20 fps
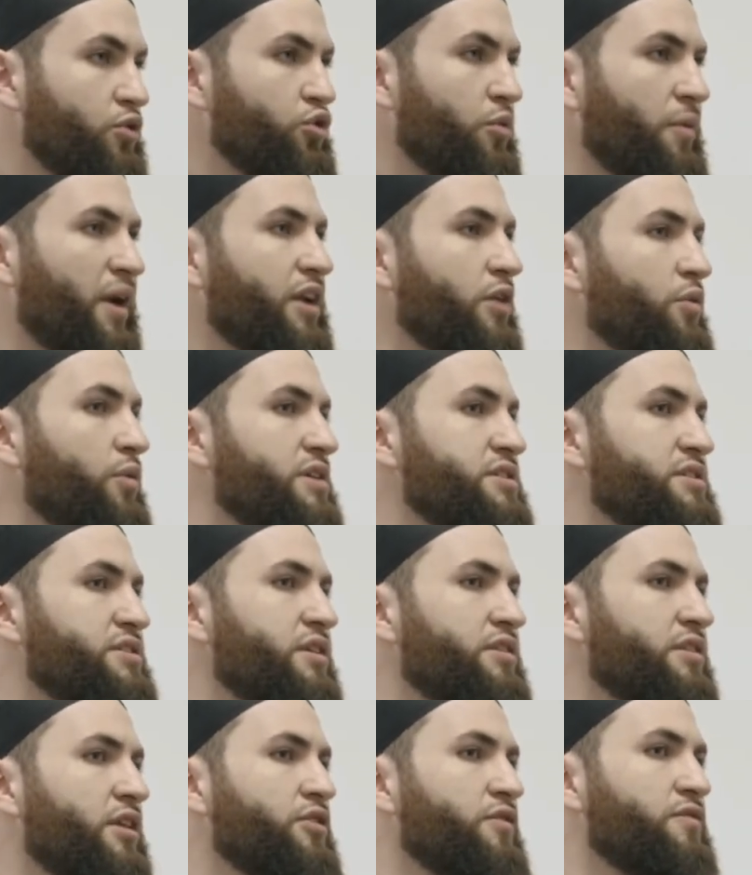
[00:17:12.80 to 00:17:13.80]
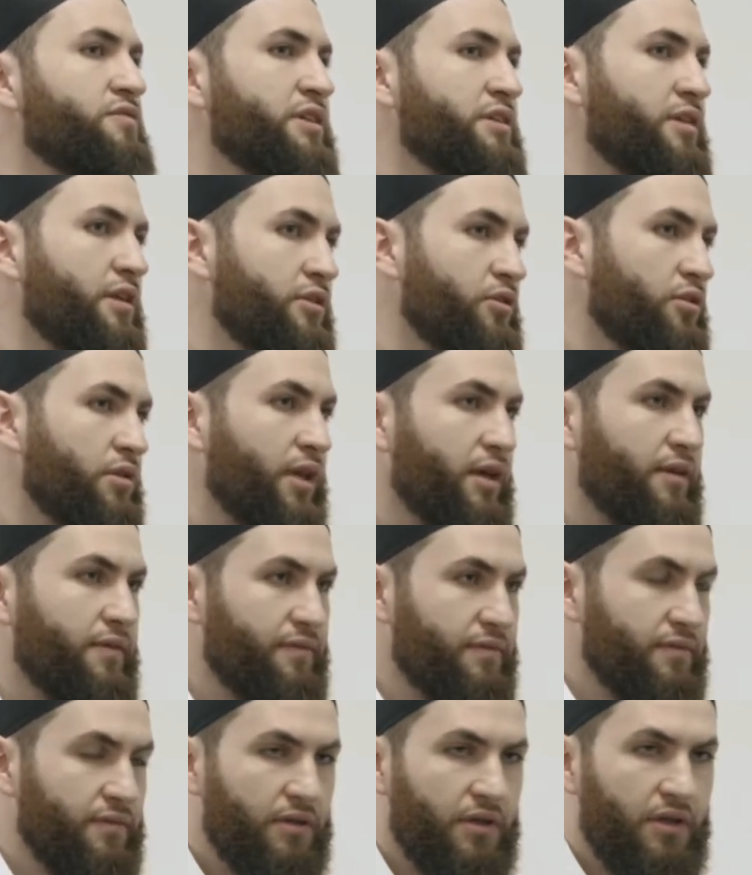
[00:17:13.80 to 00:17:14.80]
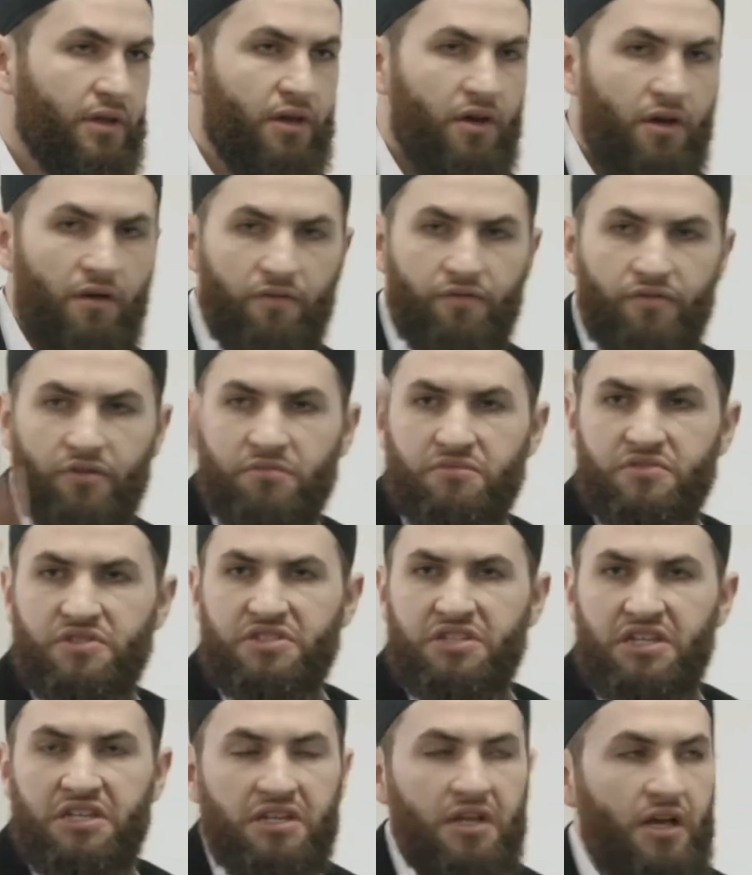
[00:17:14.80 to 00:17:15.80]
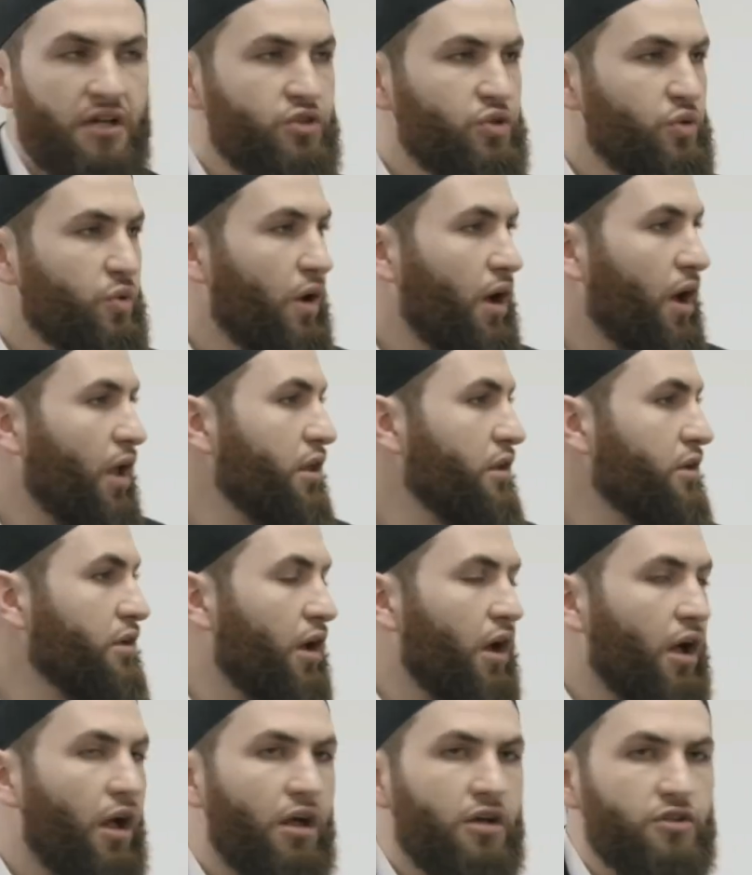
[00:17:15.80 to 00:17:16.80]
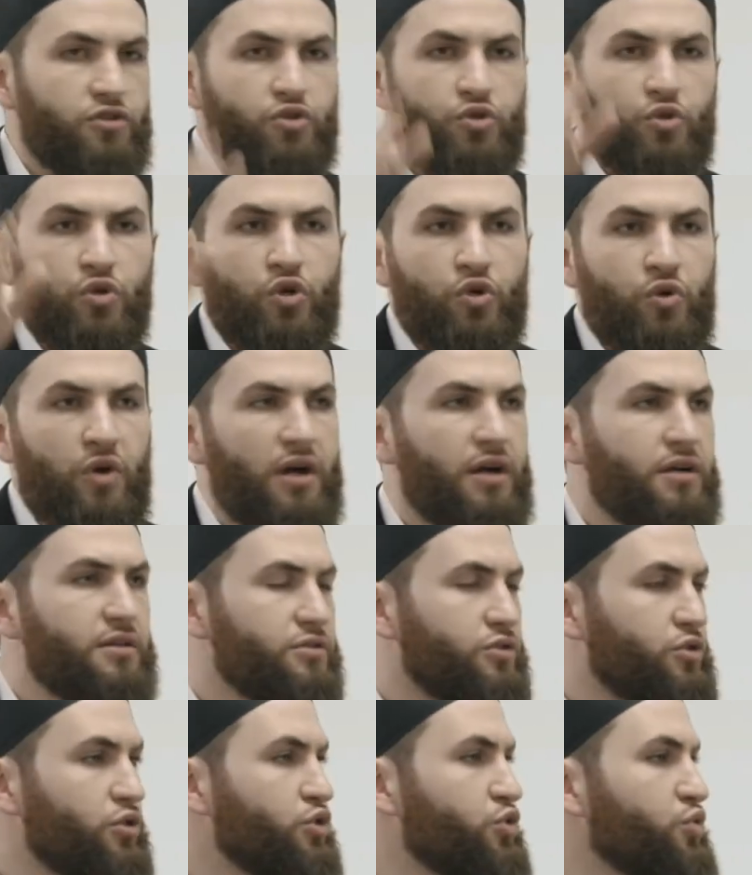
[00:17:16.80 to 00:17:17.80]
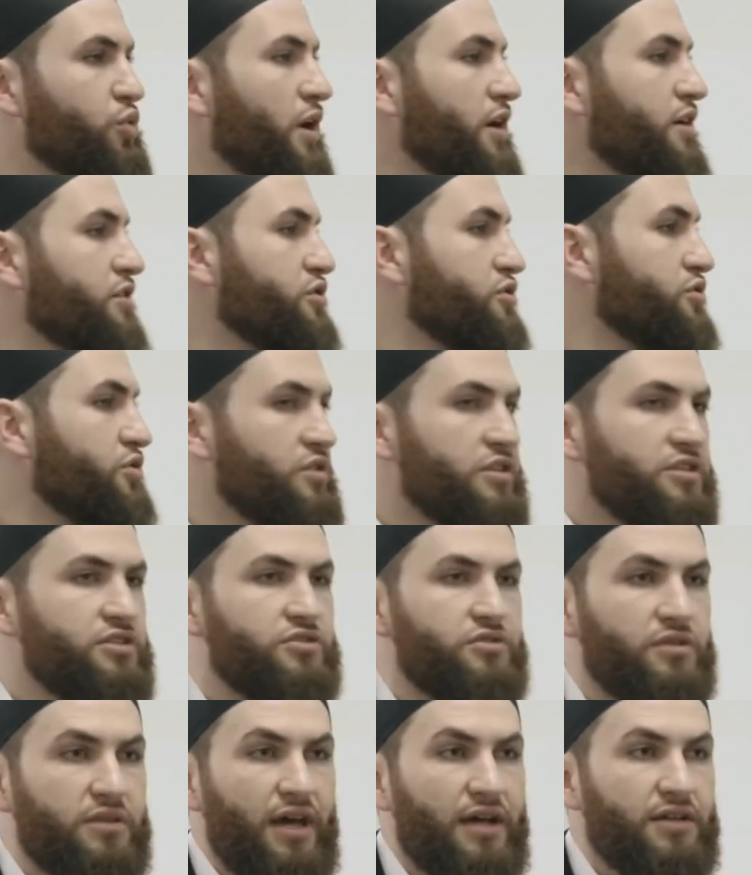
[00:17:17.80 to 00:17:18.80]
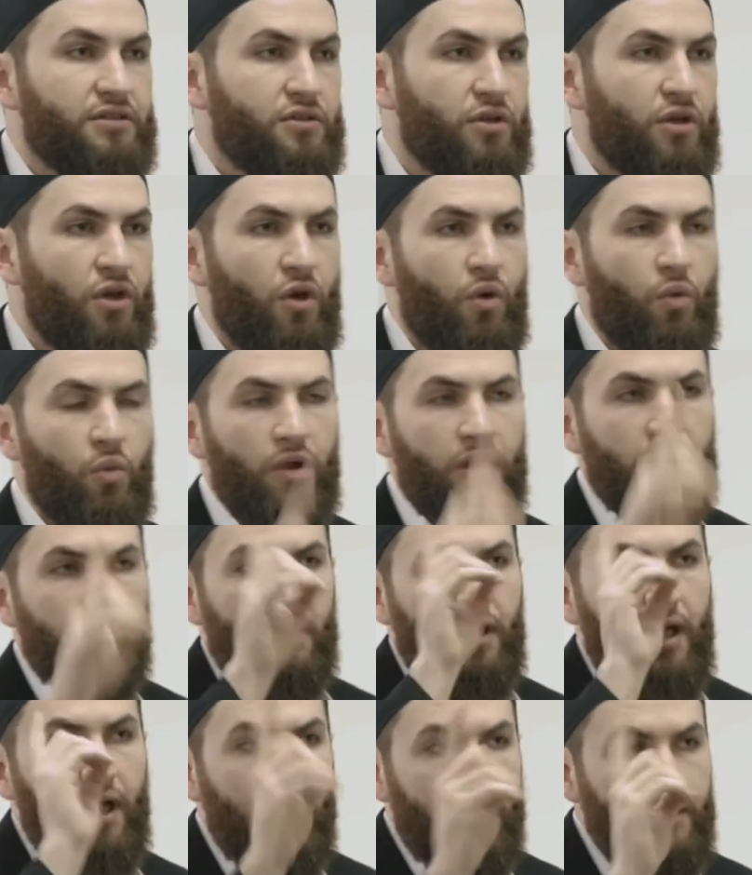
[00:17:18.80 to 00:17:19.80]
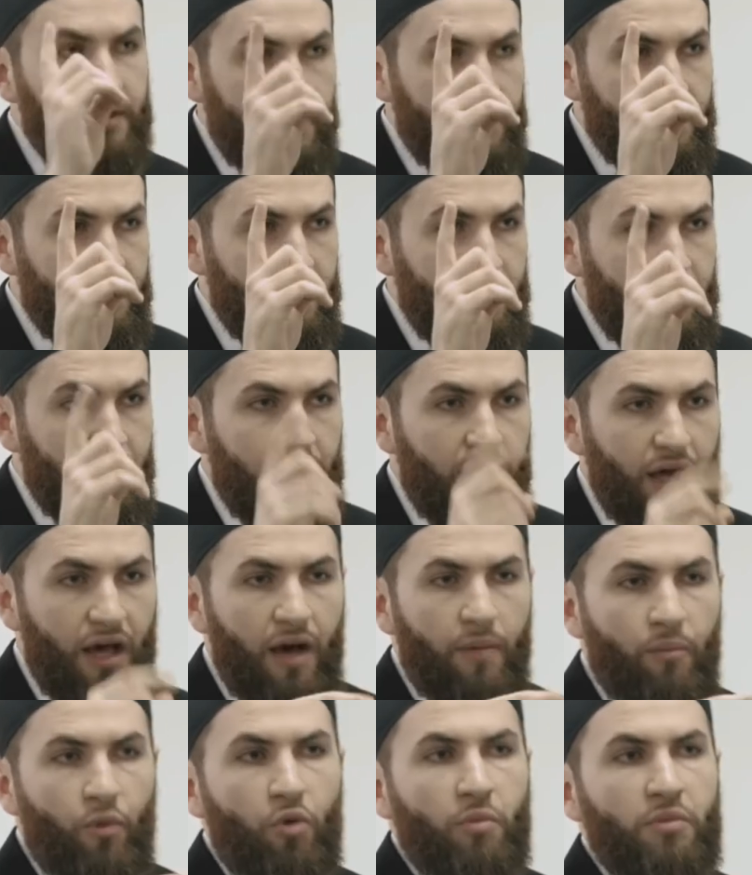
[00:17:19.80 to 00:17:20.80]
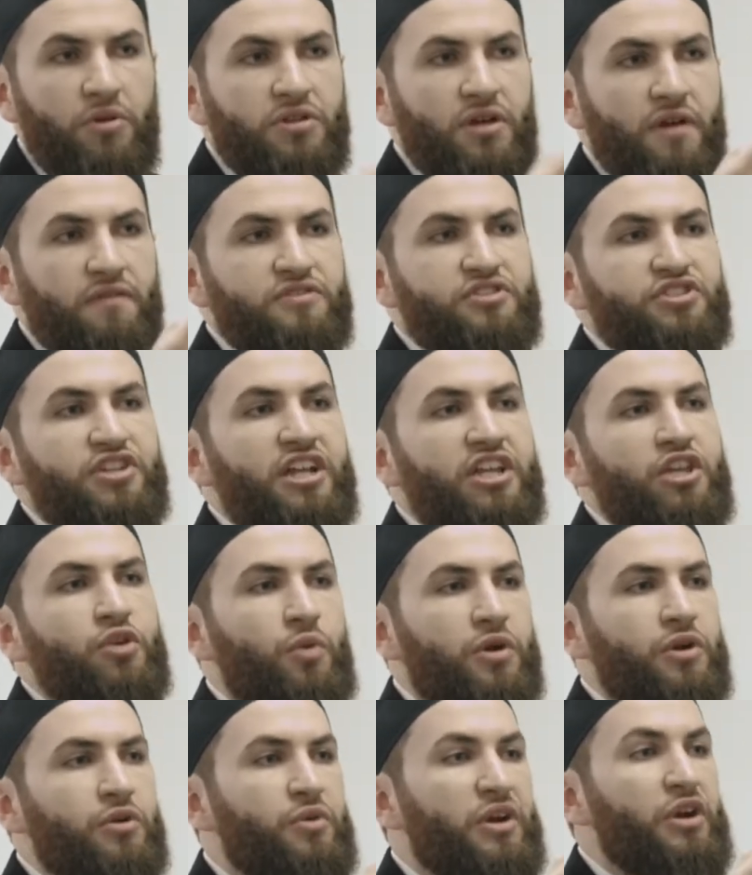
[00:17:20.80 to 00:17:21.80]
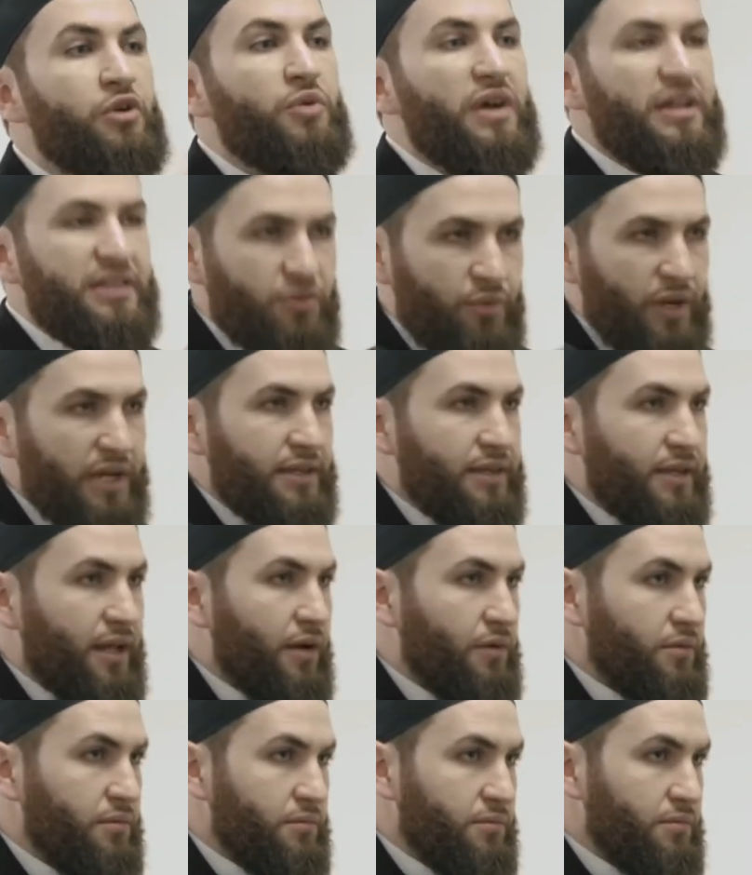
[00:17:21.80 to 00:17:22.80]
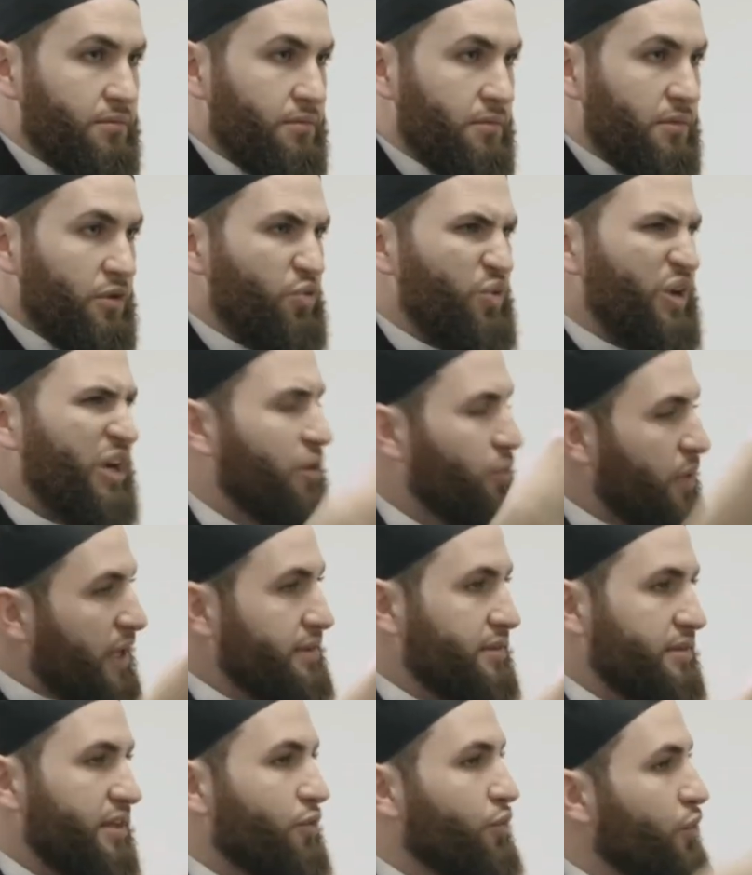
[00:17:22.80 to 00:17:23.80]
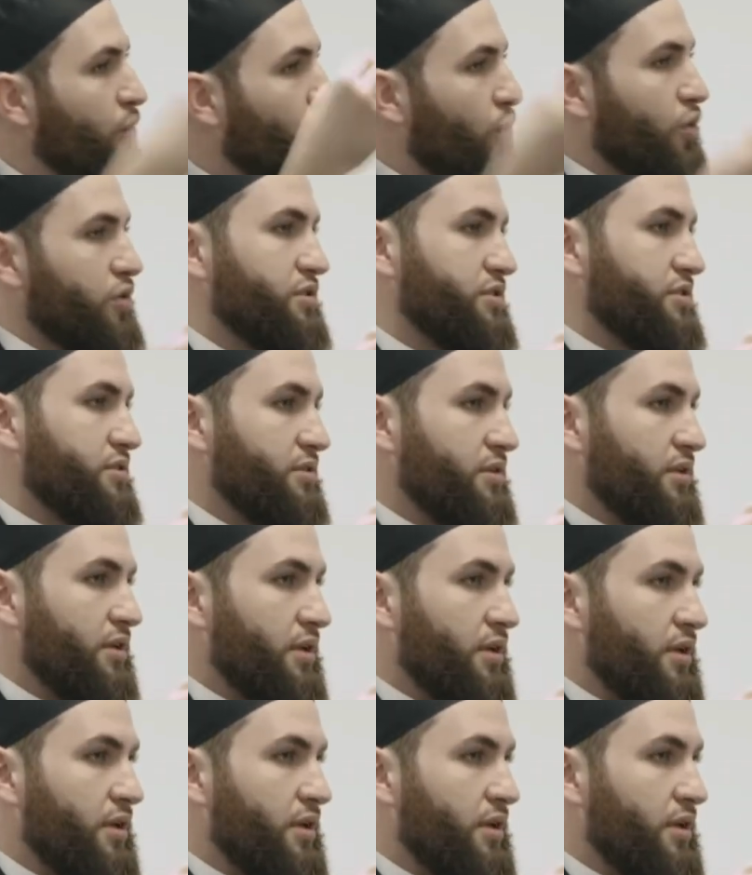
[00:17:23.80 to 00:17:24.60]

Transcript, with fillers: No matter what sin that you've done in your life, from zina to alcohol to, grug, to drugs to this to that. Wallahi, a moment of genuine regret right now, regret and remorse